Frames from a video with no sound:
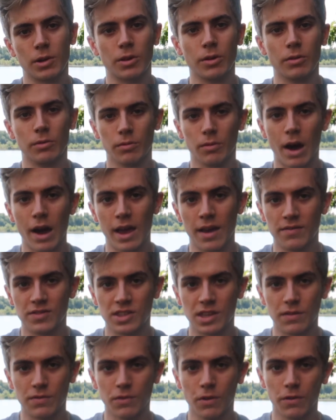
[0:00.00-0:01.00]
with your
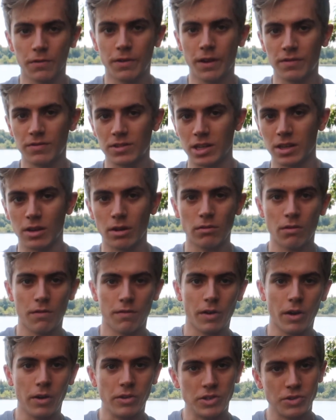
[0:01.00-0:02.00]
YFZ 450, no
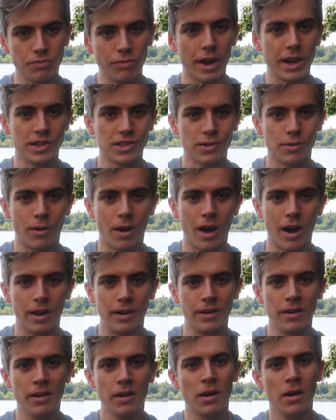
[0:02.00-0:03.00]
reverse, race
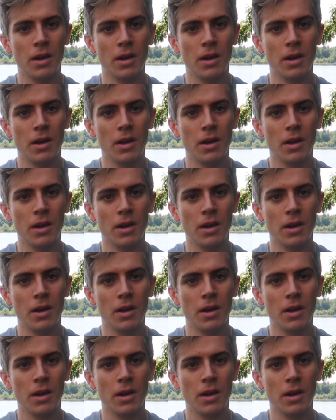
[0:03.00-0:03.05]
quad.